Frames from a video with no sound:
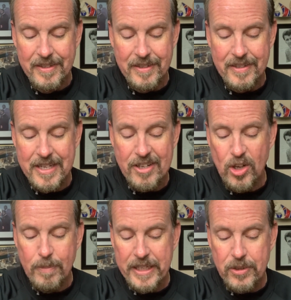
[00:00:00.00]
Got out all
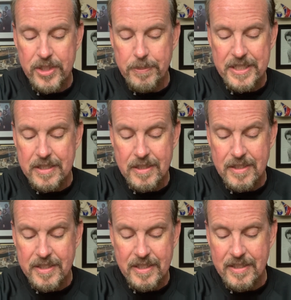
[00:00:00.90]
my Christmas
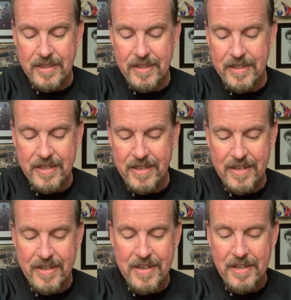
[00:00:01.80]
cards.
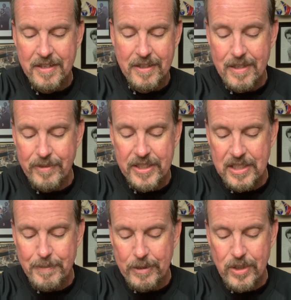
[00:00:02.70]
Obviously,
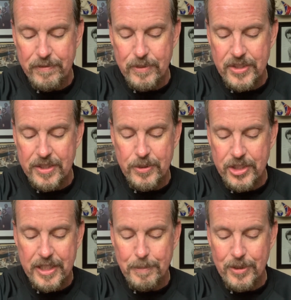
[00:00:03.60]
my wife was in no
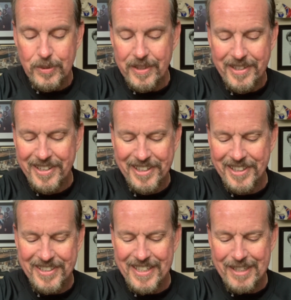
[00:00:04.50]
shape to uh,
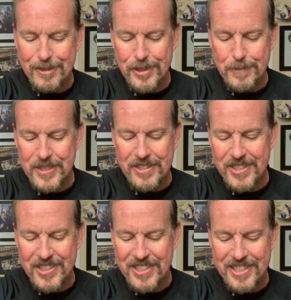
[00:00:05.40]
send out Christmas
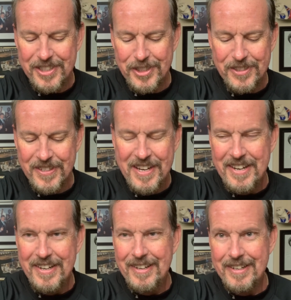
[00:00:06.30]
cards this year, so
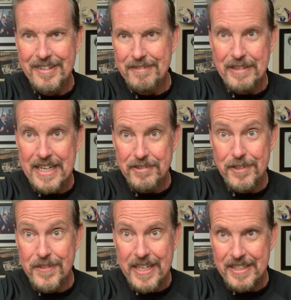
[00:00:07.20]
last few
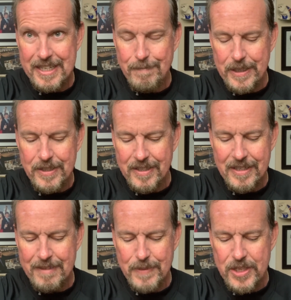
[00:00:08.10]
days I've been
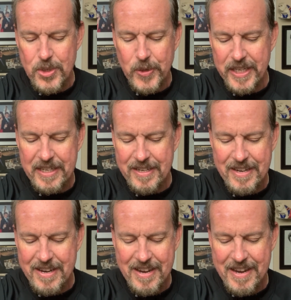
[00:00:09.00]
I've been doing it,
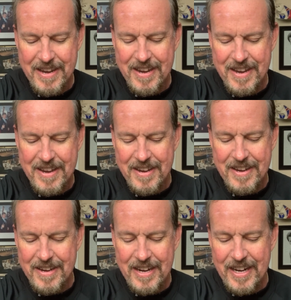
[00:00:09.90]

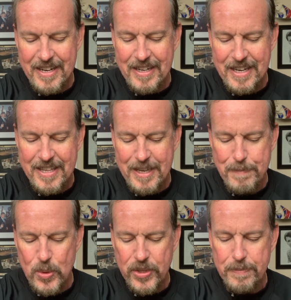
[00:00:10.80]
and uh, they
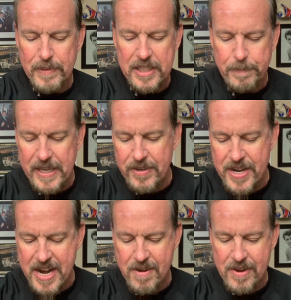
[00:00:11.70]
both are much better
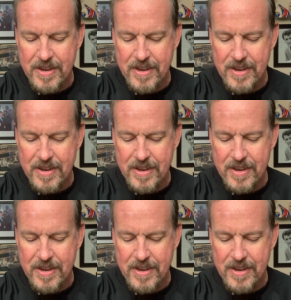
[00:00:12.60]
now.